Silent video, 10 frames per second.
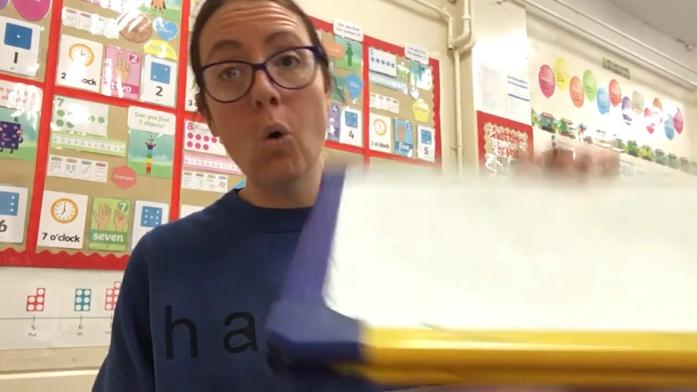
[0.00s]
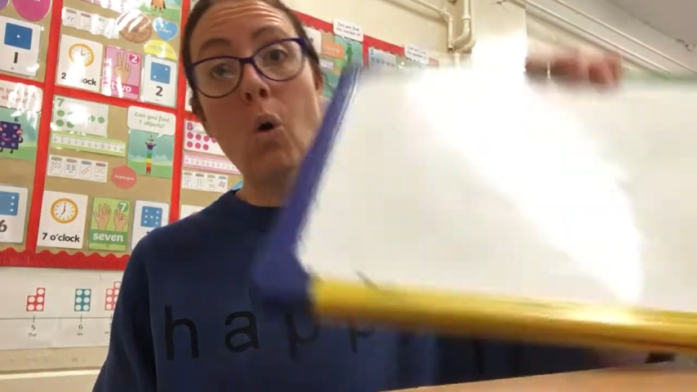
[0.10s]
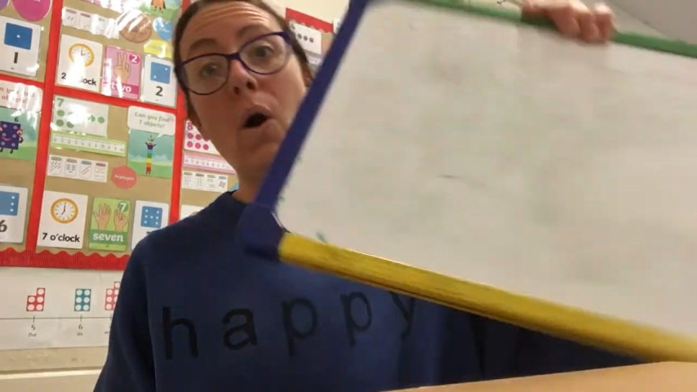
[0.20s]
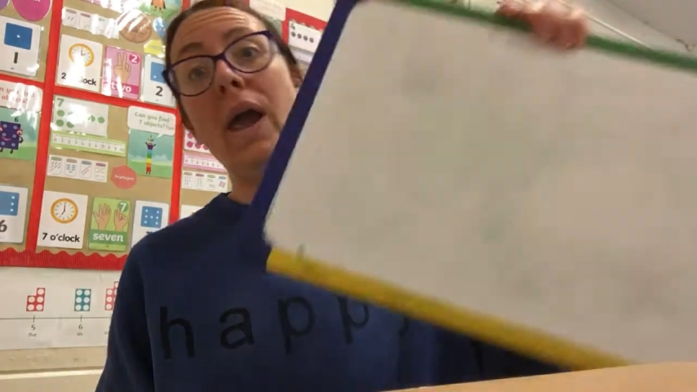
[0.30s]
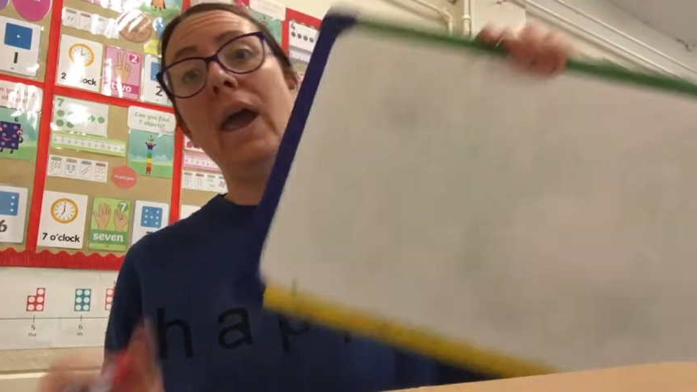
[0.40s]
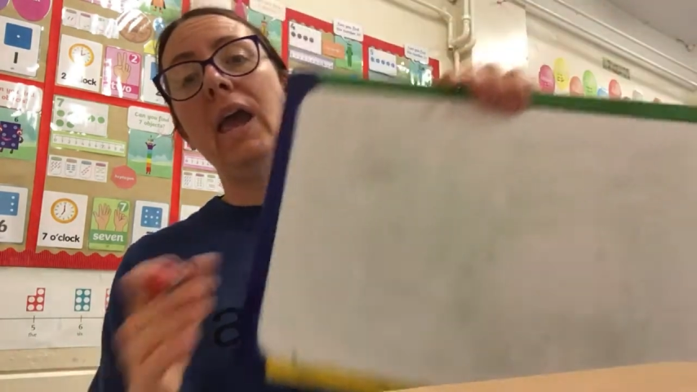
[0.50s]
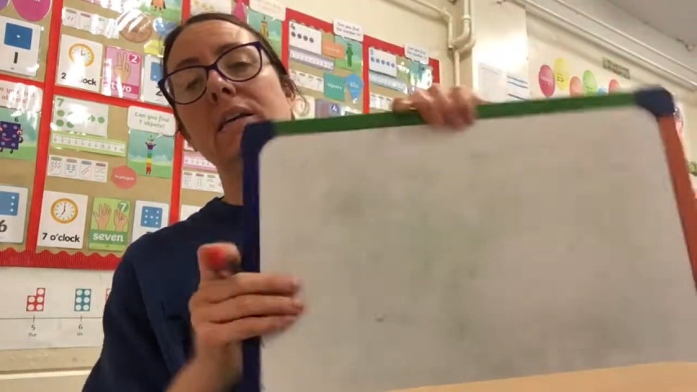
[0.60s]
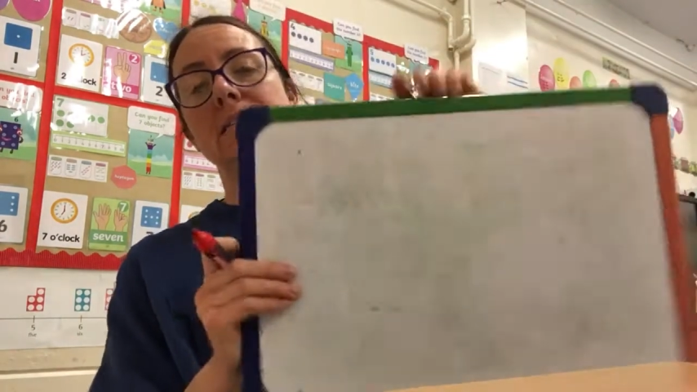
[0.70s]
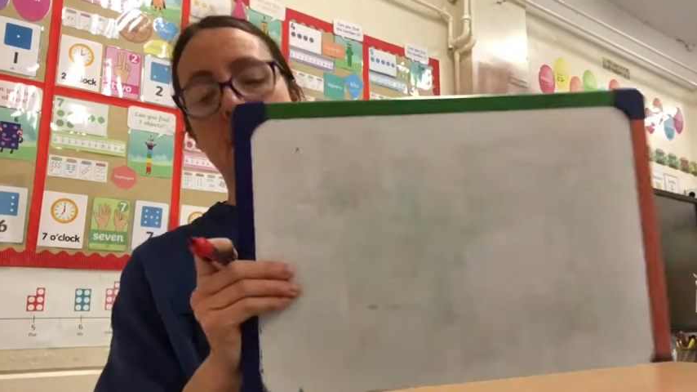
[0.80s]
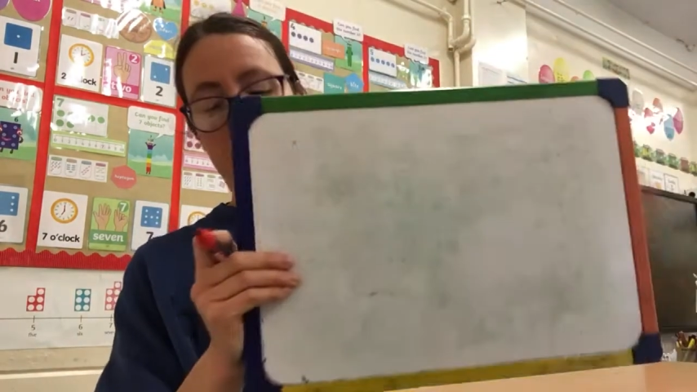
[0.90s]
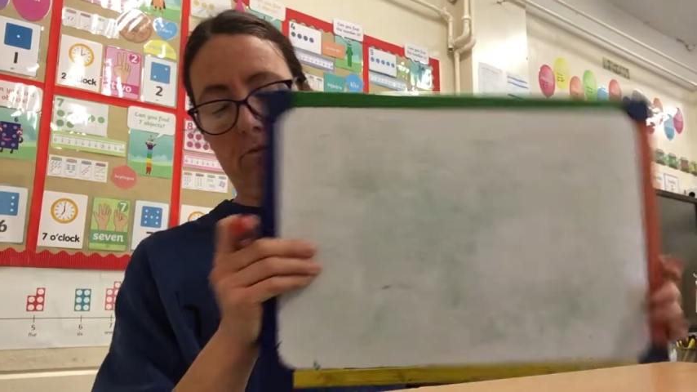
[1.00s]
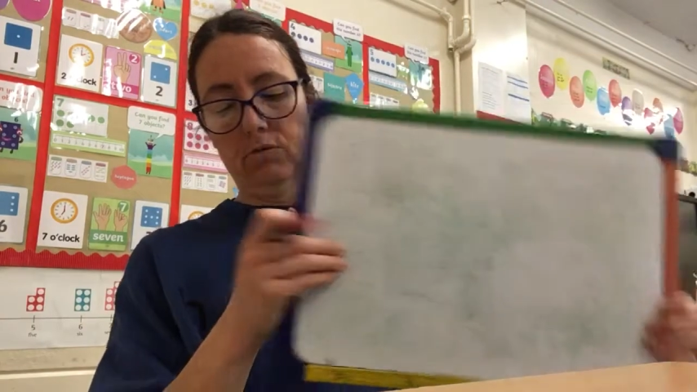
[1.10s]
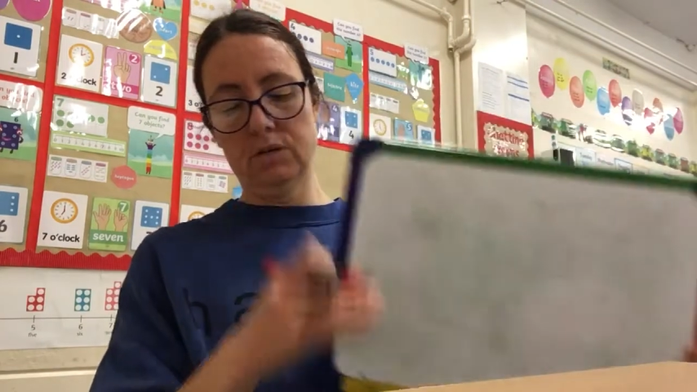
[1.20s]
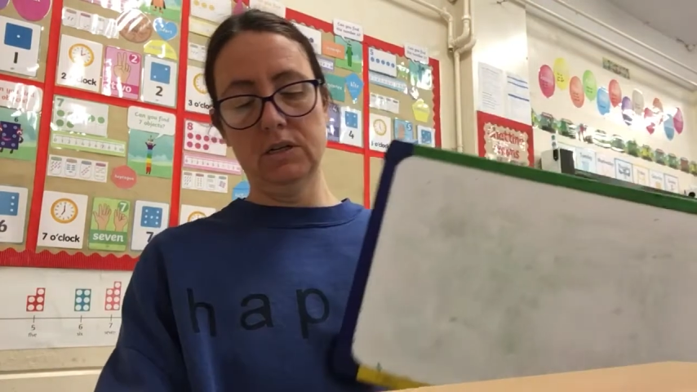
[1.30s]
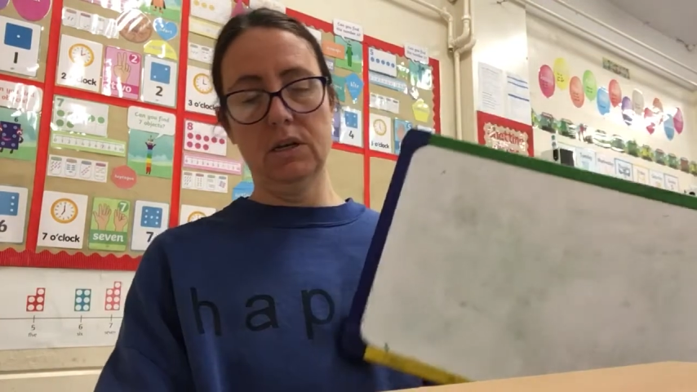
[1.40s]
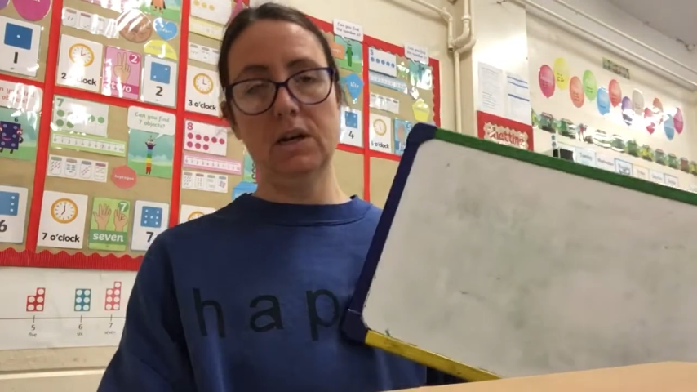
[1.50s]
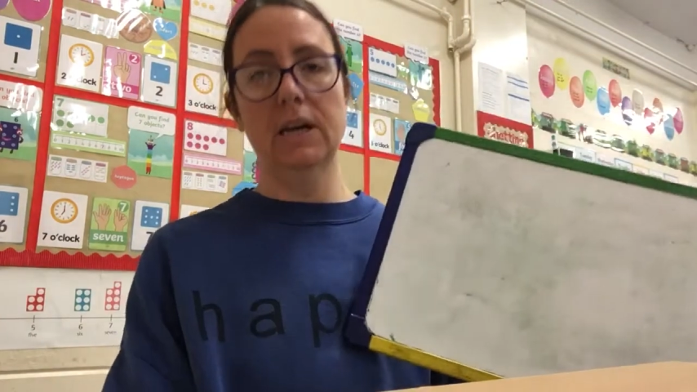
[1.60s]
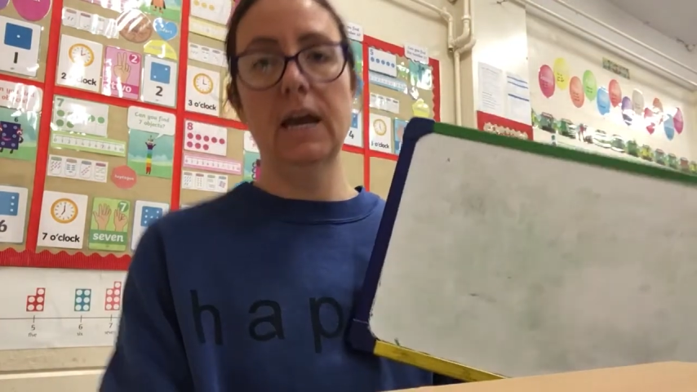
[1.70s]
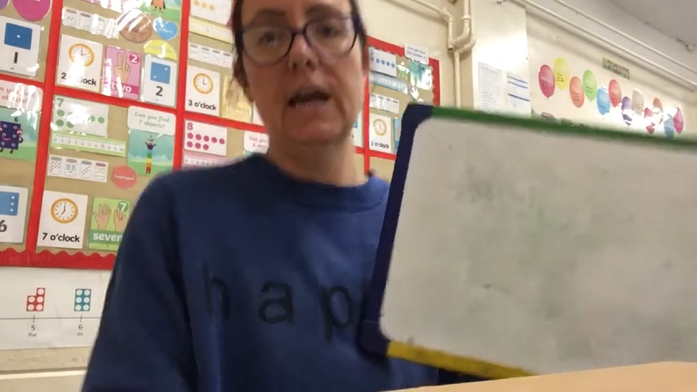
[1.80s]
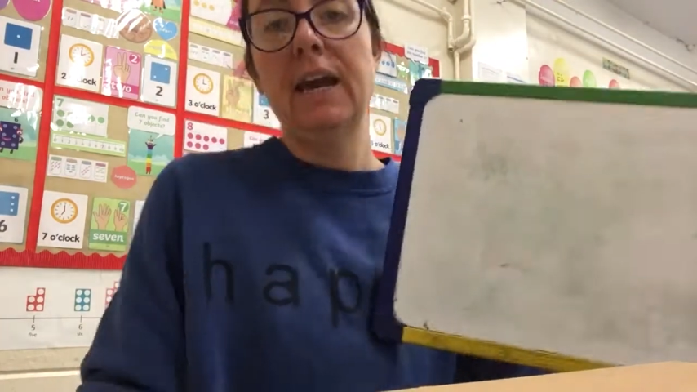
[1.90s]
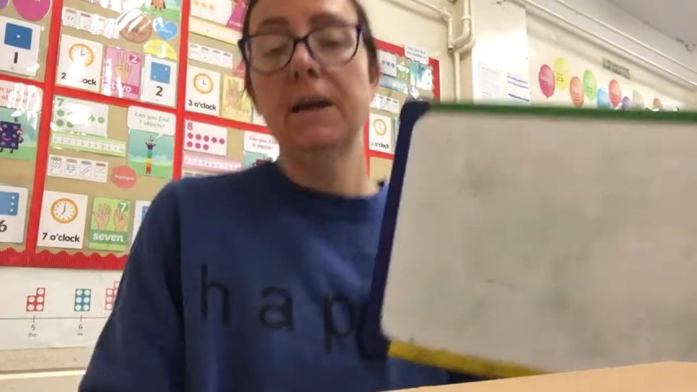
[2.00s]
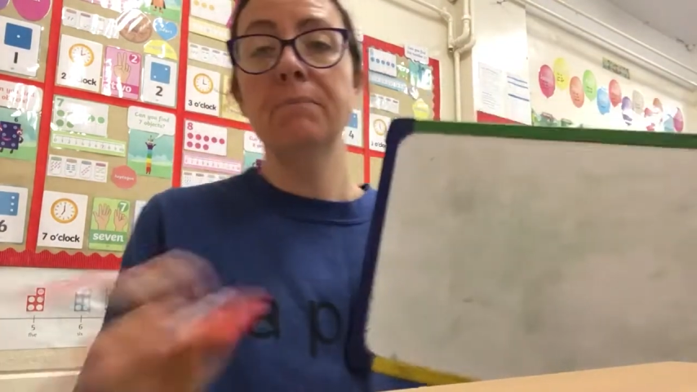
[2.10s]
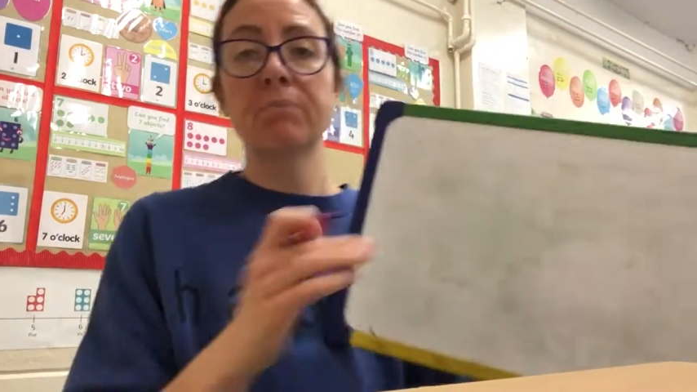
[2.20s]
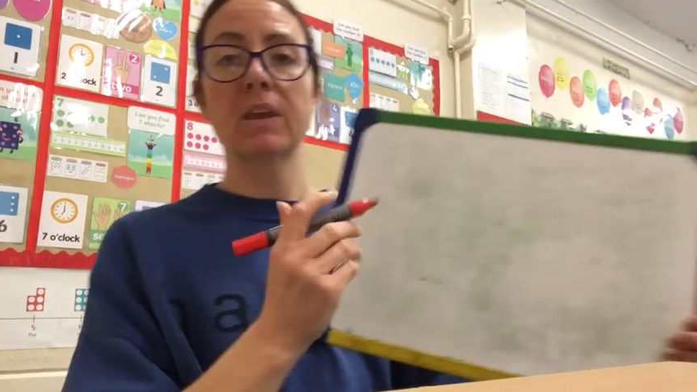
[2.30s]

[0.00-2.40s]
oi sound, okay?